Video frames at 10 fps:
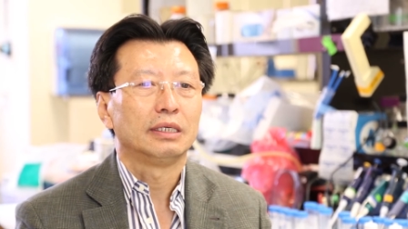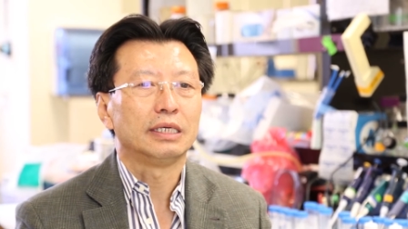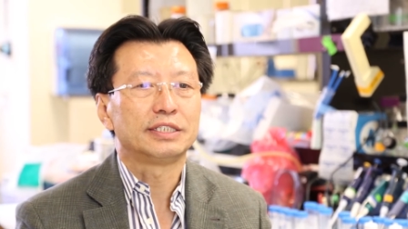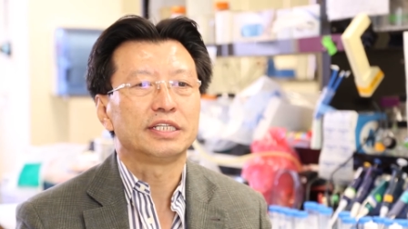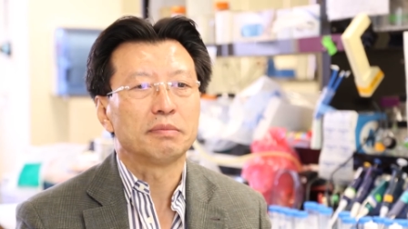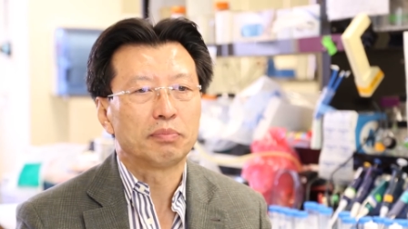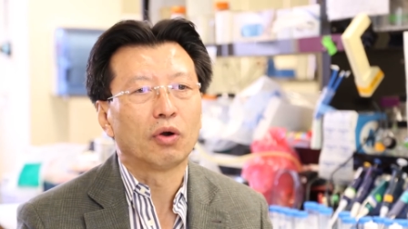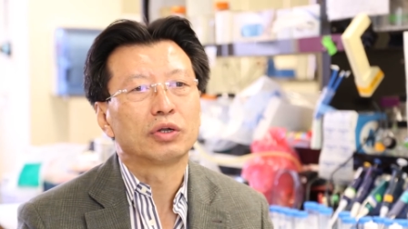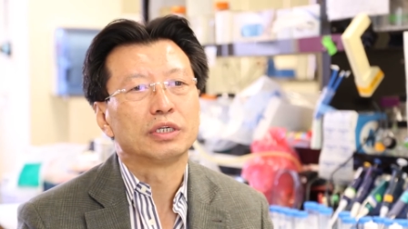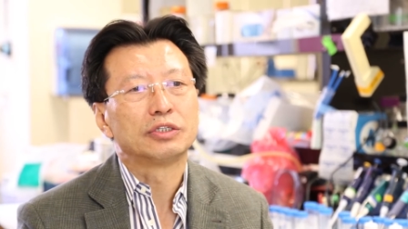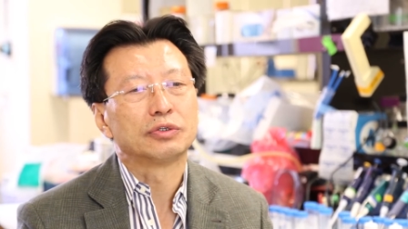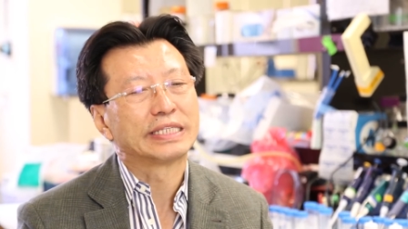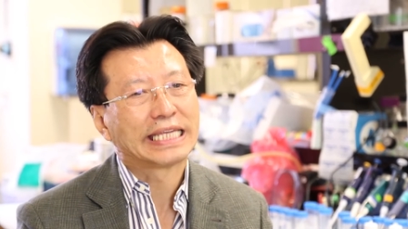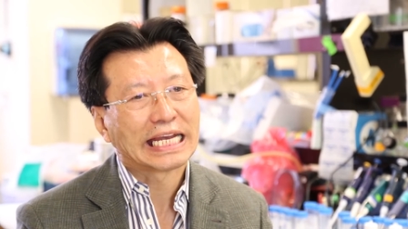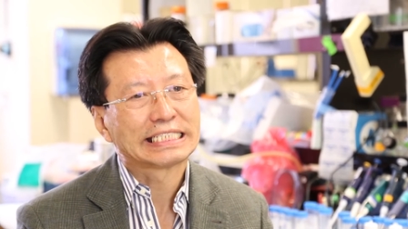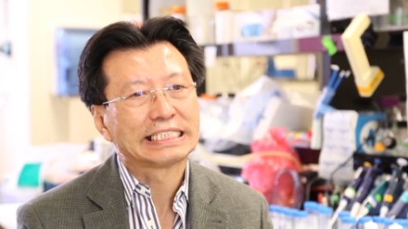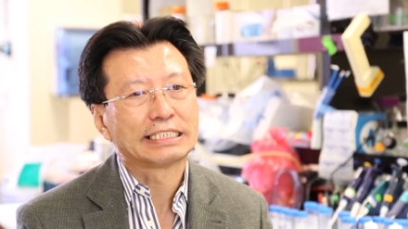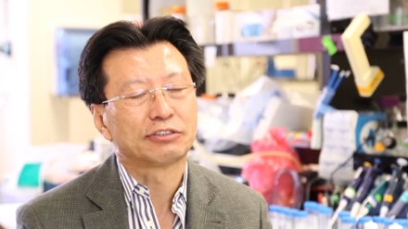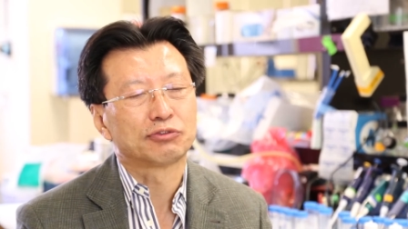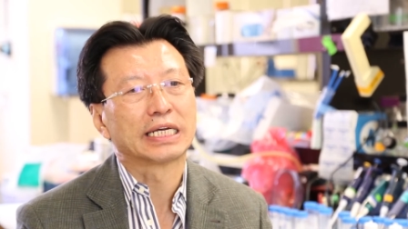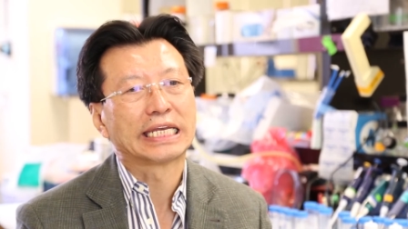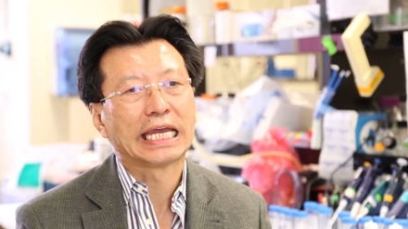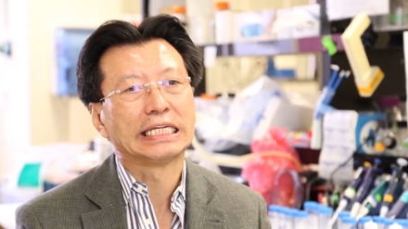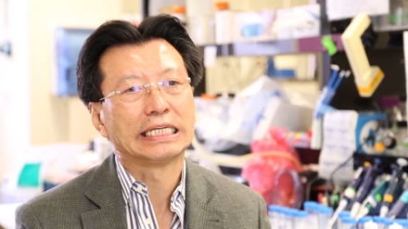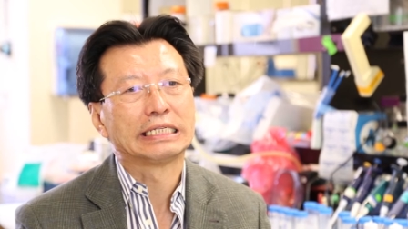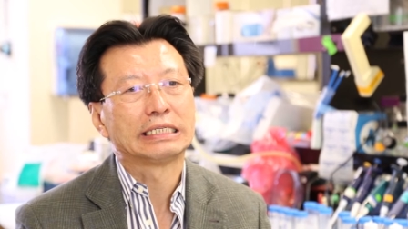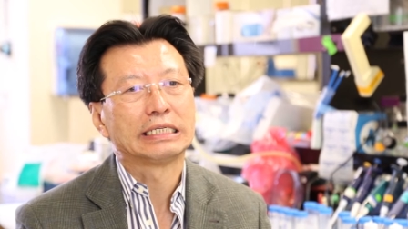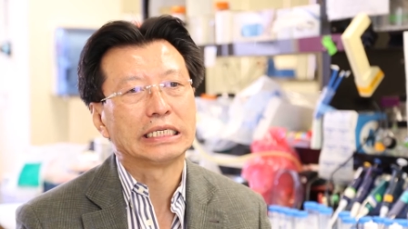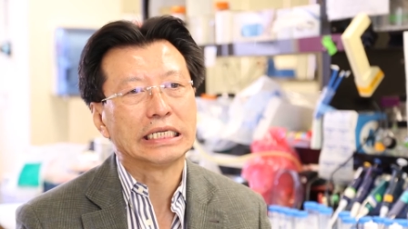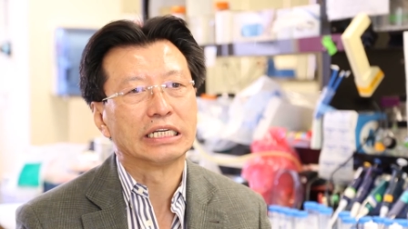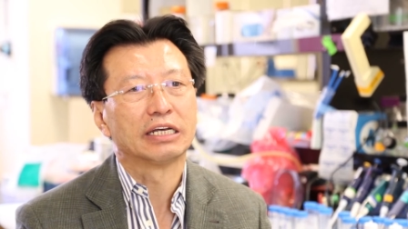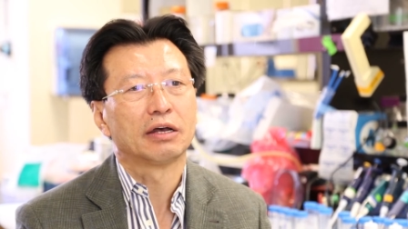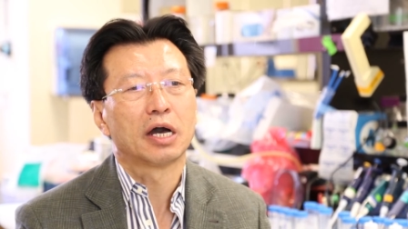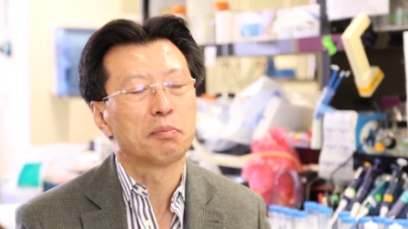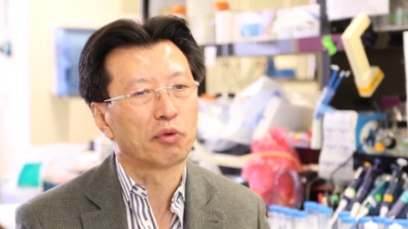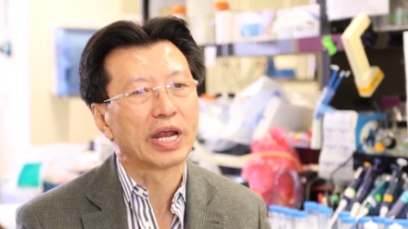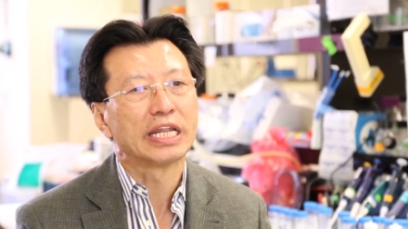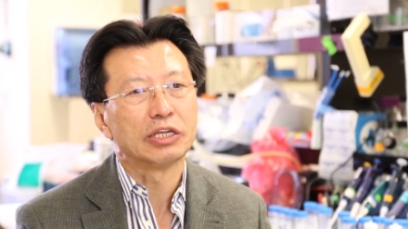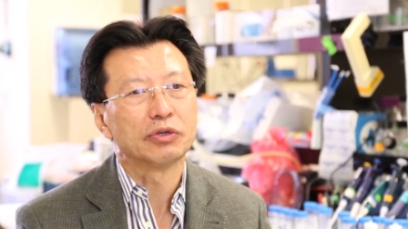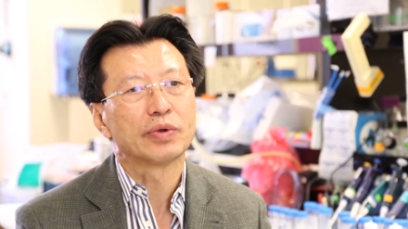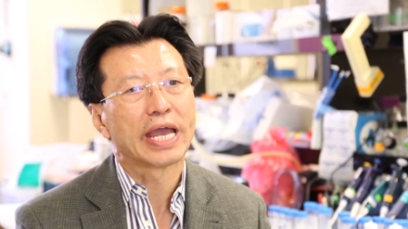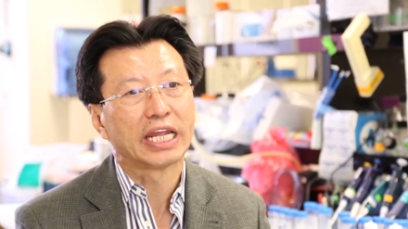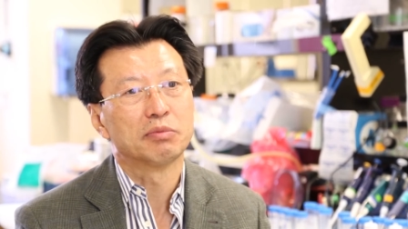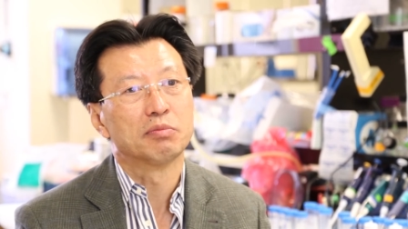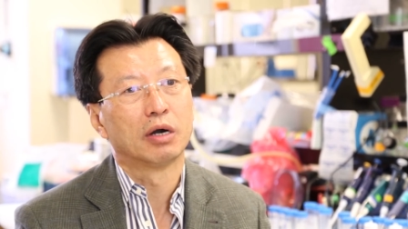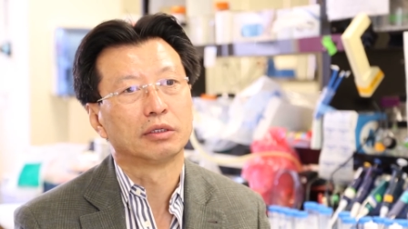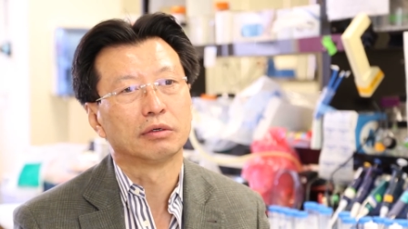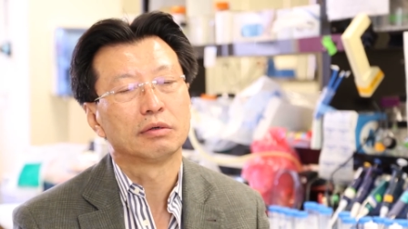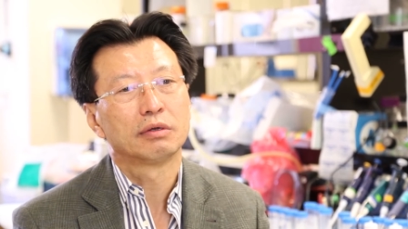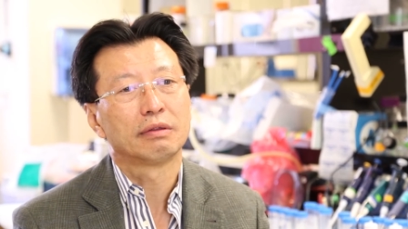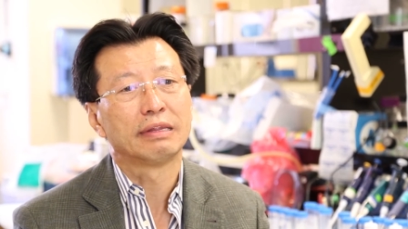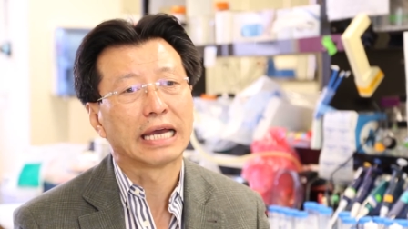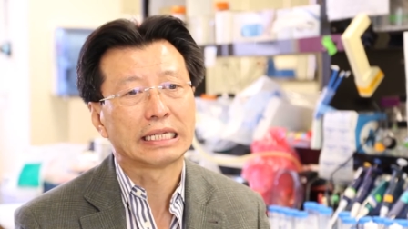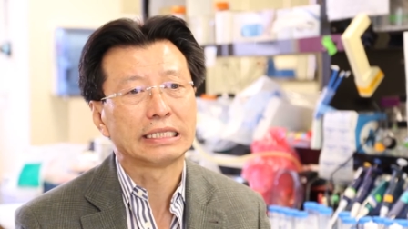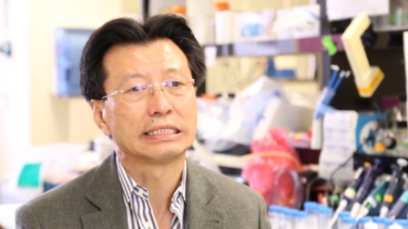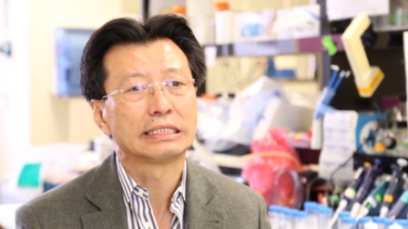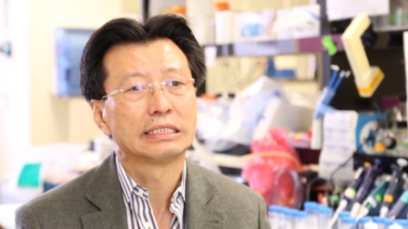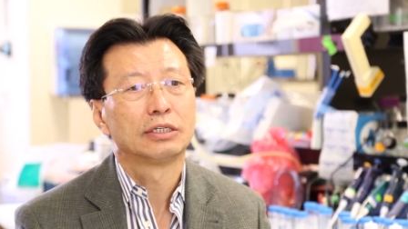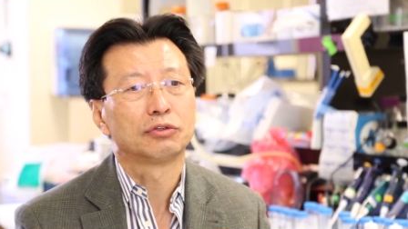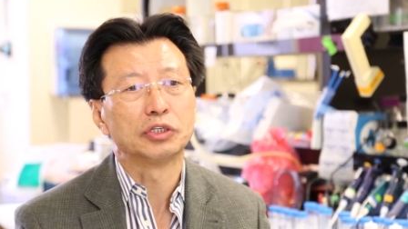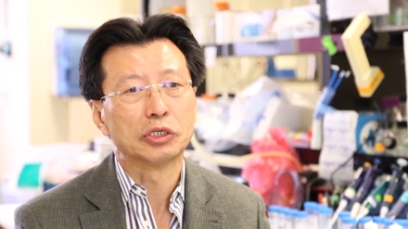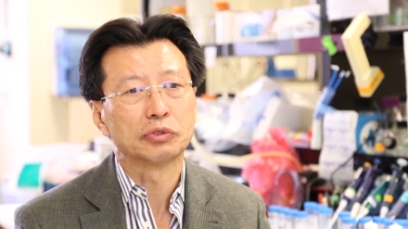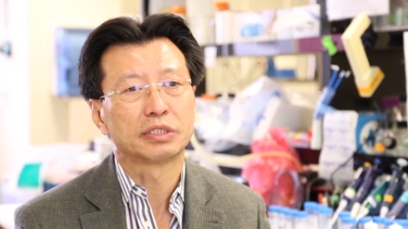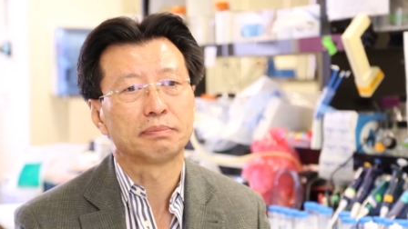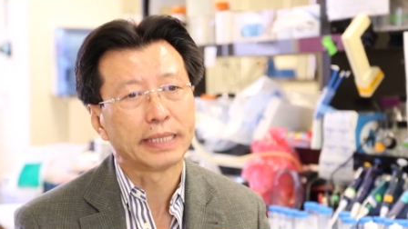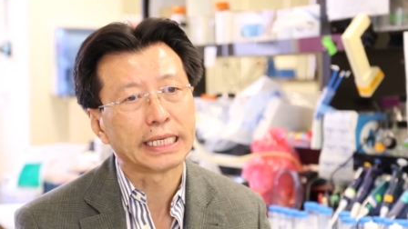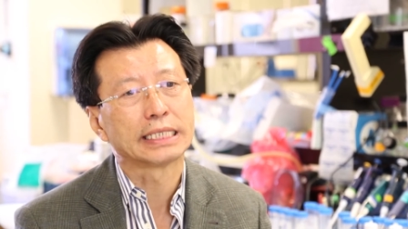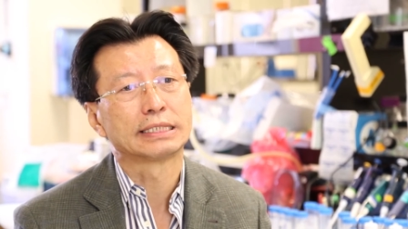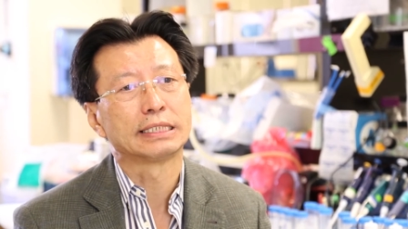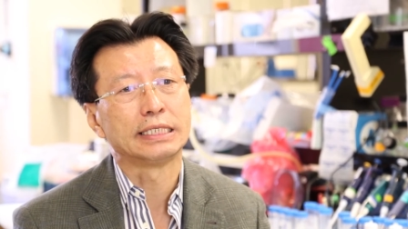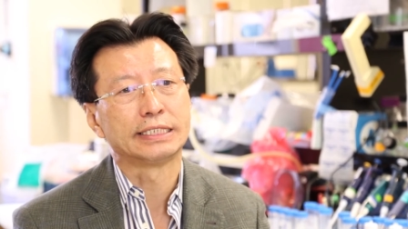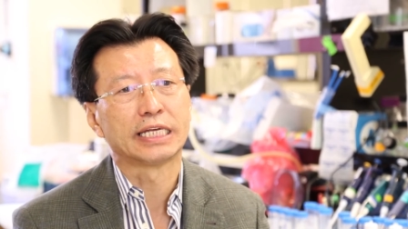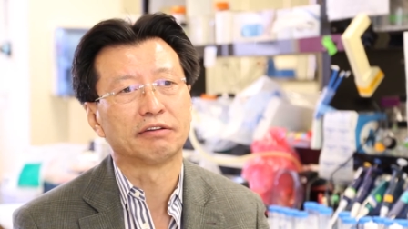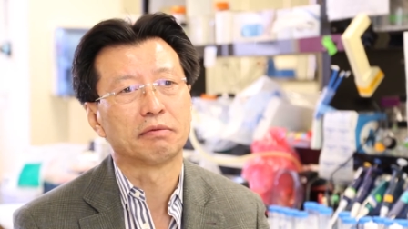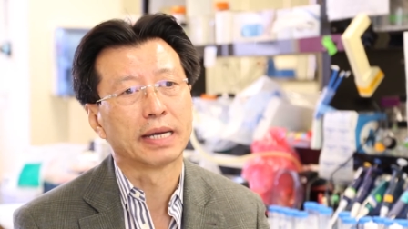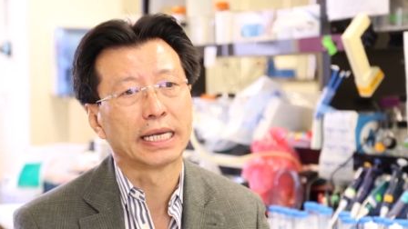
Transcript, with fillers: it's important to test this drug candidate in a brand new animal model, that is to use the pigs instead of